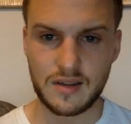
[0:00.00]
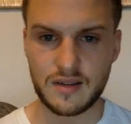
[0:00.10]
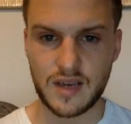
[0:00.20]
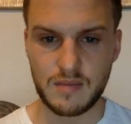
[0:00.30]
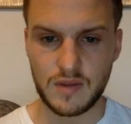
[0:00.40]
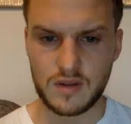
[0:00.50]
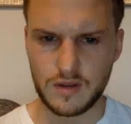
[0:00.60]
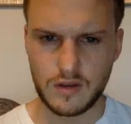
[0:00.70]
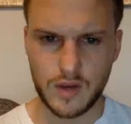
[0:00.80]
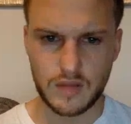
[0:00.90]
same. This
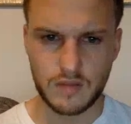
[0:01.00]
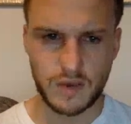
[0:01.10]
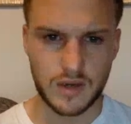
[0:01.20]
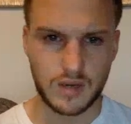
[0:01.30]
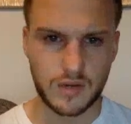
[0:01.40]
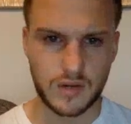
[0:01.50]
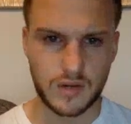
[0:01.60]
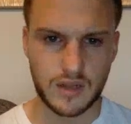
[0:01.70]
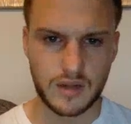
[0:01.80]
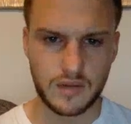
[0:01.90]
is the US market. I
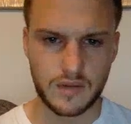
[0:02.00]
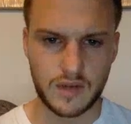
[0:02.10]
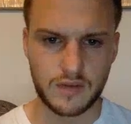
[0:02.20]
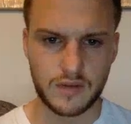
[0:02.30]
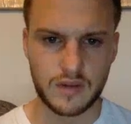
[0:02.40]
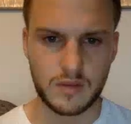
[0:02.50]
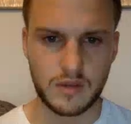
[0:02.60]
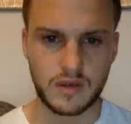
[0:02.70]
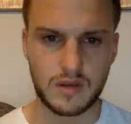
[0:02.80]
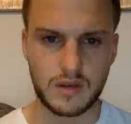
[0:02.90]
wonder if they have one similar.
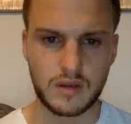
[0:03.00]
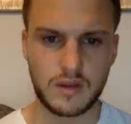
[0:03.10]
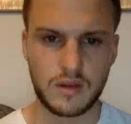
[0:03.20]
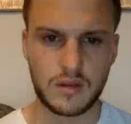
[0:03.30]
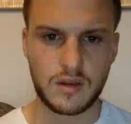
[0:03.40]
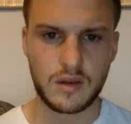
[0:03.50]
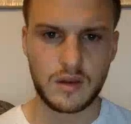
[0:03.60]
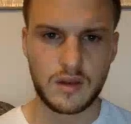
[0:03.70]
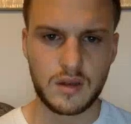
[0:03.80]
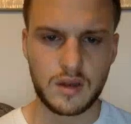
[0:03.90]

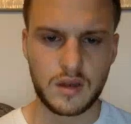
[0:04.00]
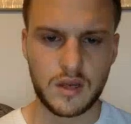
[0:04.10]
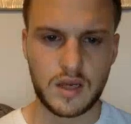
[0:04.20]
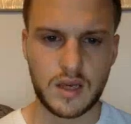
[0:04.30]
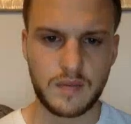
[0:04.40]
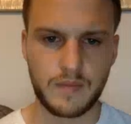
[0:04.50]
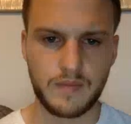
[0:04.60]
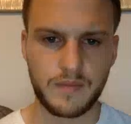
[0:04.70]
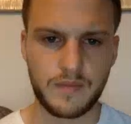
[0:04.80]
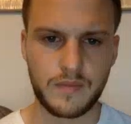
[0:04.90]

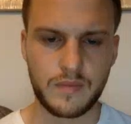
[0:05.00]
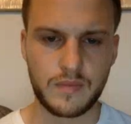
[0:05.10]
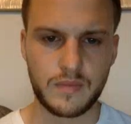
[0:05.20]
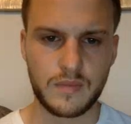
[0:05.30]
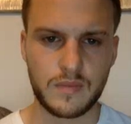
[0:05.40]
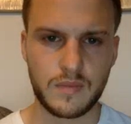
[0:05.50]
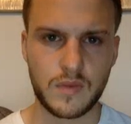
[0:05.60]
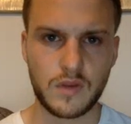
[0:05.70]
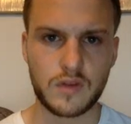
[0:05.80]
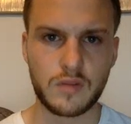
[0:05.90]

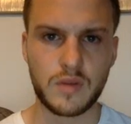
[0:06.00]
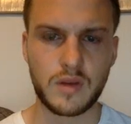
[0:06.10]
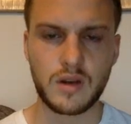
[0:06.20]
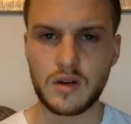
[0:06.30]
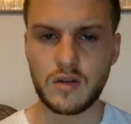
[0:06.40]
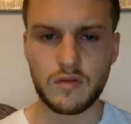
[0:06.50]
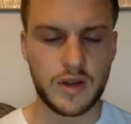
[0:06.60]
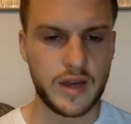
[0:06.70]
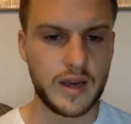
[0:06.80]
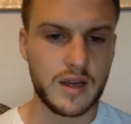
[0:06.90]
Not off the top of my head, no, not right
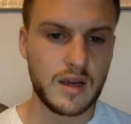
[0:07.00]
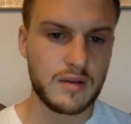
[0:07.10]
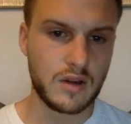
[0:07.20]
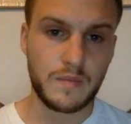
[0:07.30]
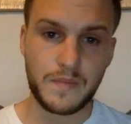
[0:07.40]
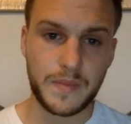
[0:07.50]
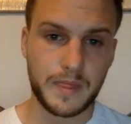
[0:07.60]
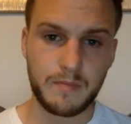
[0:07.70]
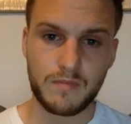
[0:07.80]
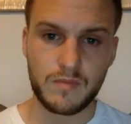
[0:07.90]
there. So
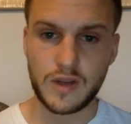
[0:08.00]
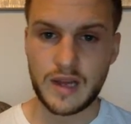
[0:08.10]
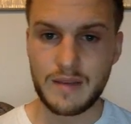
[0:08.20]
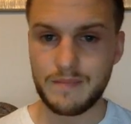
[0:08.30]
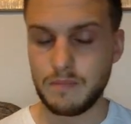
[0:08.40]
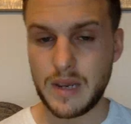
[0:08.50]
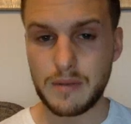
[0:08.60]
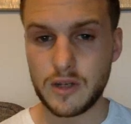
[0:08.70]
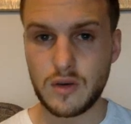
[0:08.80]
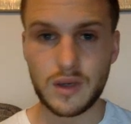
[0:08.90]
look at that.
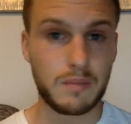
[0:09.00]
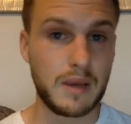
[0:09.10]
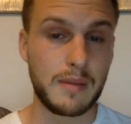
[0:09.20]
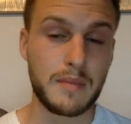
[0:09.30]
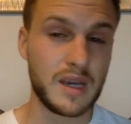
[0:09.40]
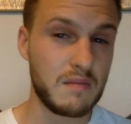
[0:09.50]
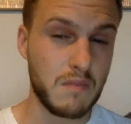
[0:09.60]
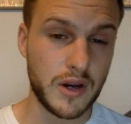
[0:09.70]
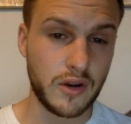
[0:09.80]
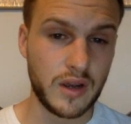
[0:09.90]
People are doing it. People are making
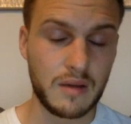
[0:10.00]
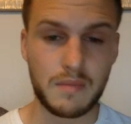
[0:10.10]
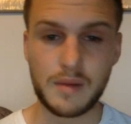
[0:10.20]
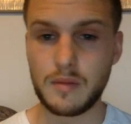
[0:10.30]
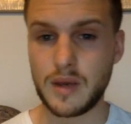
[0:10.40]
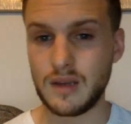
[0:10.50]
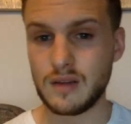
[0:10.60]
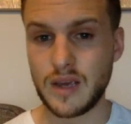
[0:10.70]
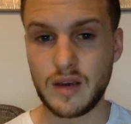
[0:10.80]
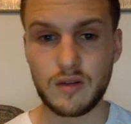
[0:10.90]
money on it. People are making
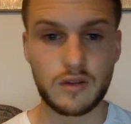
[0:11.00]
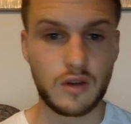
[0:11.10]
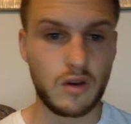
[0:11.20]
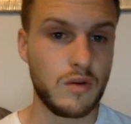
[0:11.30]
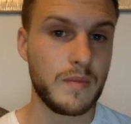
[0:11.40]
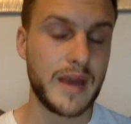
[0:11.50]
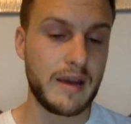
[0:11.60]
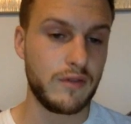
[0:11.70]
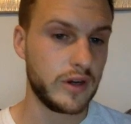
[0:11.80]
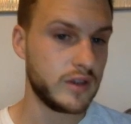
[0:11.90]
sales. So
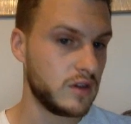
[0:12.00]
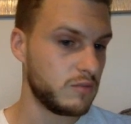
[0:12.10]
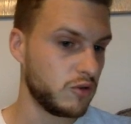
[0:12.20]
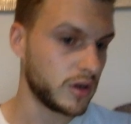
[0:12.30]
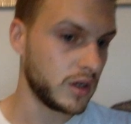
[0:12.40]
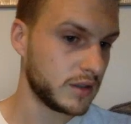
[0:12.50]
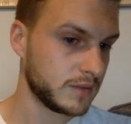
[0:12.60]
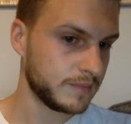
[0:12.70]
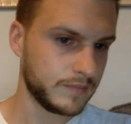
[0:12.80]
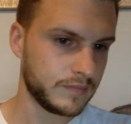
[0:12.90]
have a look into this product, guys.
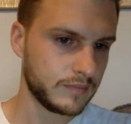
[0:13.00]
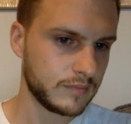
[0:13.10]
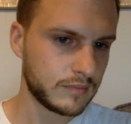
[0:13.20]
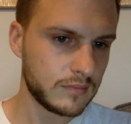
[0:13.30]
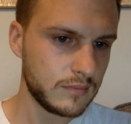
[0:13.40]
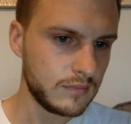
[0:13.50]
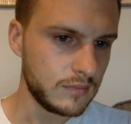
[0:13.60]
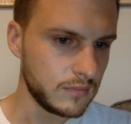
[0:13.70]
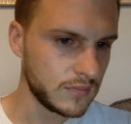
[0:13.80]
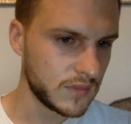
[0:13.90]

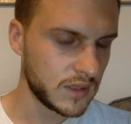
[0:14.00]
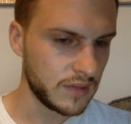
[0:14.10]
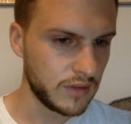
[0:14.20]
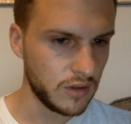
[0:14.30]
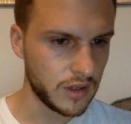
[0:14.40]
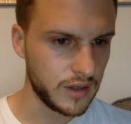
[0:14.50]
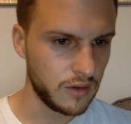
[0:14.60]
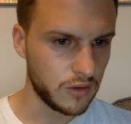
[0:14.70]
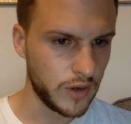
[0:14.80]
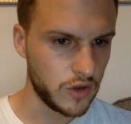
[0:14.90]
Let's have a little look at the
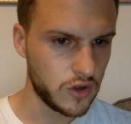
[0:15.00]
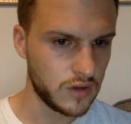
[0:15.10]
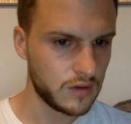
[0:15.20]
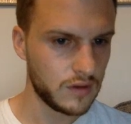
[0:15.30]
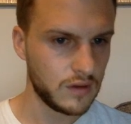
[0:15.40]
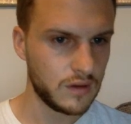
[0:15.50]
old questions.